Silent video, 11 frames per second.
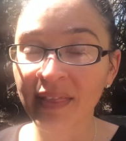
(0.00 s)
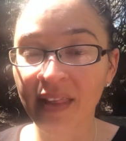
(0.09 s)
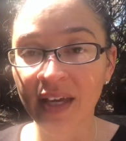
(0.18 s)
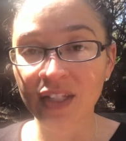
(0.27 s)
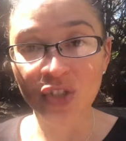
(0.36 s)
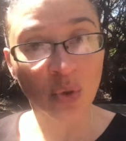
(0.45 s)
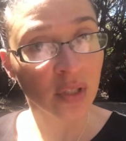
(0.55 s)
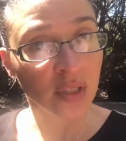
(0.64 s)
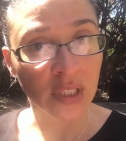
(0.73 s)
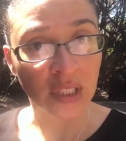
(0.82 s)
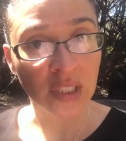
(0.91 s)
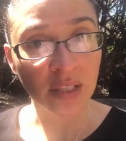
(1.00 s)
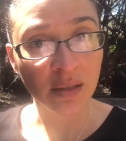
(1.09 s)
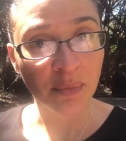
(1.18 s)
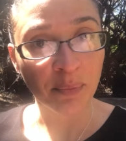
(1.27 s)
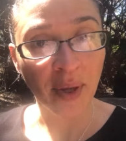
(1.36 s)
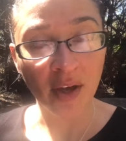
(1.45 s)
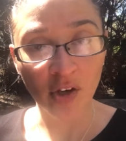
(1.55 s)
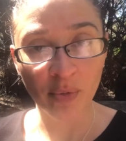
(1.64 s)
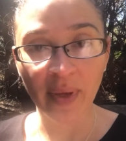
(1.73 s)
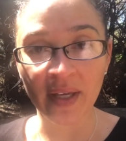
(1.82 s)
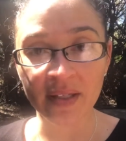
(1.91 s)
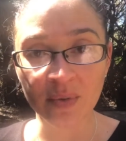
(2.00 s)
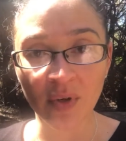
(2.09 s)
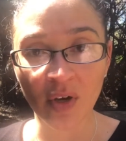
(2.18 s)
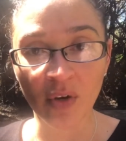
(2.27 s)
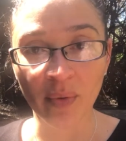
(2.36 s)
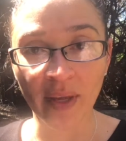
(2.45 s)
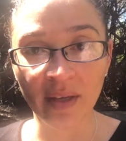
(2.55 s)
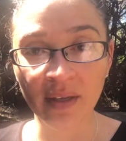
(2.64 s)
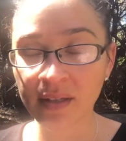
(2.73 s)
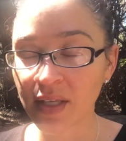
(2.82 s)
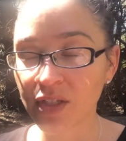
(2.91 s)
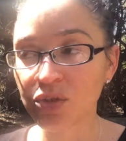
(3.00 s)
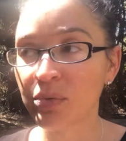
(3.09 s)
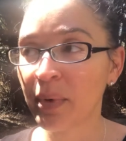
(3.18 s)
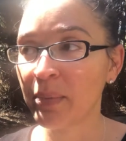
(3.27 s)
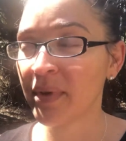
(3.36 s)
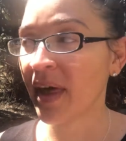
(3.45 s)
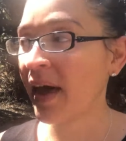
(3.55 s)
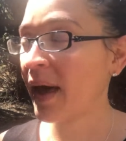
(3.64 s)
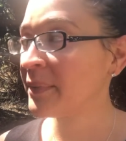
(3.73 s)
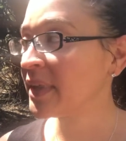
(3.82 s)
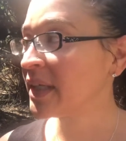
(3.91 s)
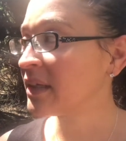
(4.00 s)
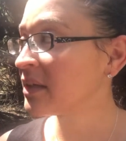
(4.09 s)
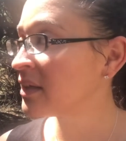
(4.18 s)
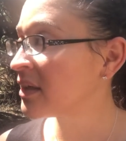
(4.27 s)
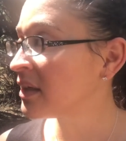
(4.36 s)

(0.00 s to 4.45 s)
that shortly my hunger pangs will go away because I do remember that happening.